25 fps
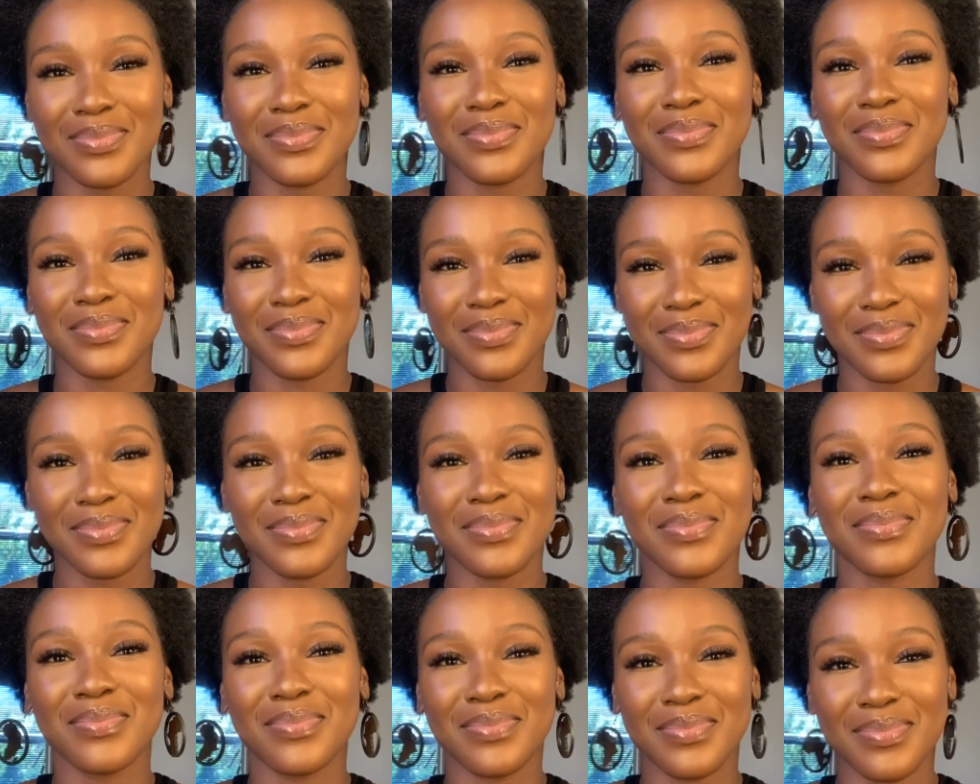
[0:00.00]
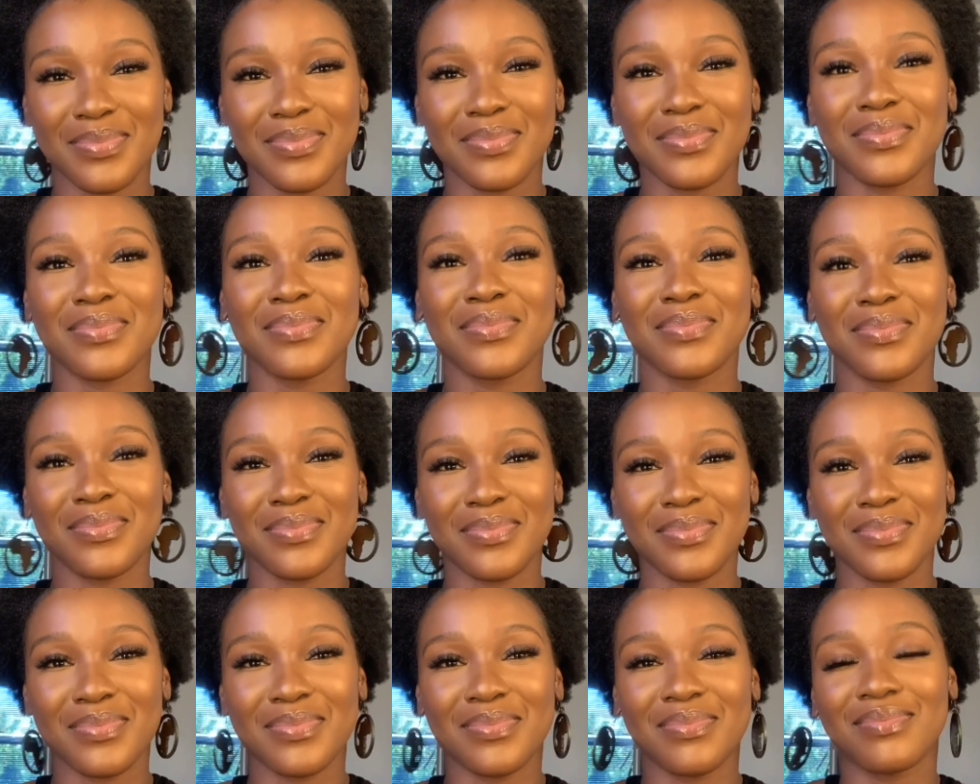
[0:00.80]
wake up,
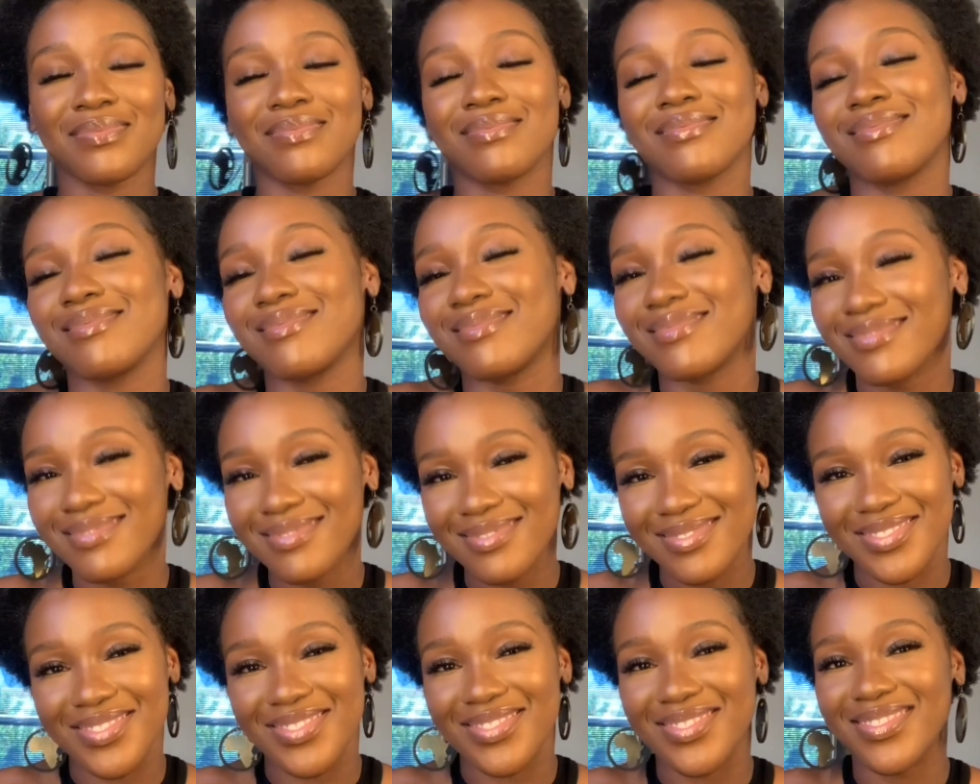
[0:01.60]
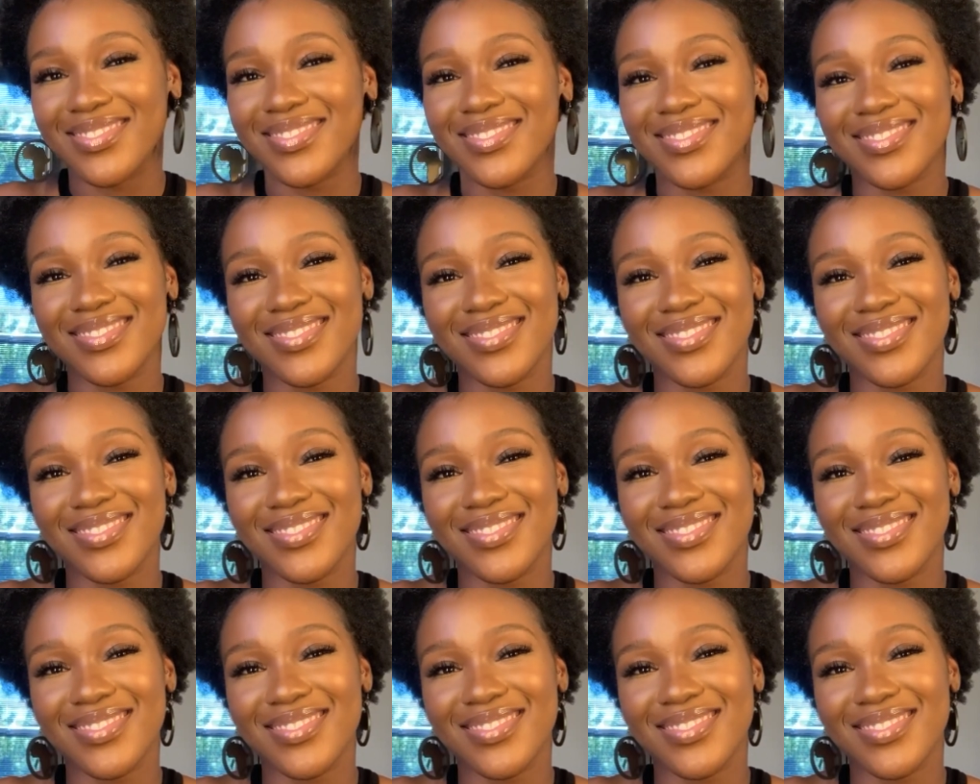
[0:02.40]
sleep, have sex,